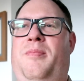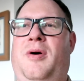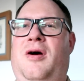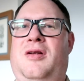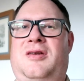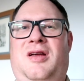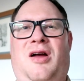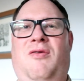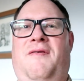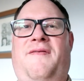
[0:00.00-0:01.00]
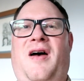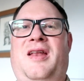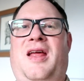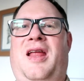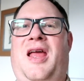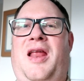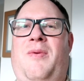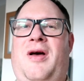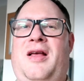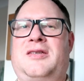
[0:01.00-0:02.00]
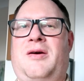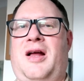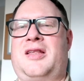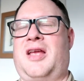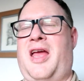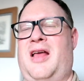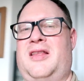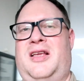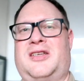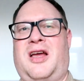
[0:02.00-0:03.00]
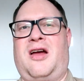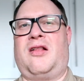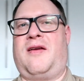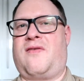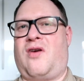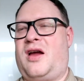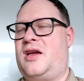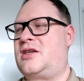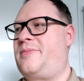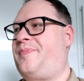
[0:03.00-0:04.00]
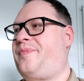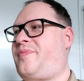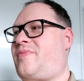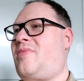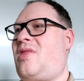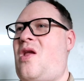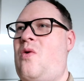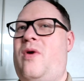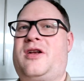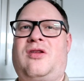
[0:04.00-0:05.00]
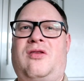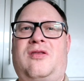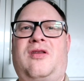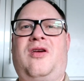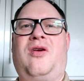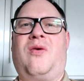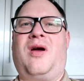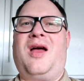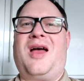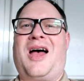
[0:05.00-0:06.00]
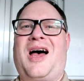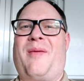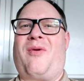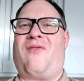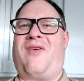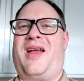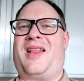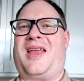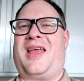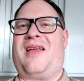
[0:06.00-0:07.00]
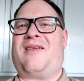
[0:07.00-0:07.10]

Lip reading: but I couldn't find any anywhere, so I had to get these curly fries, which will do. I'm not really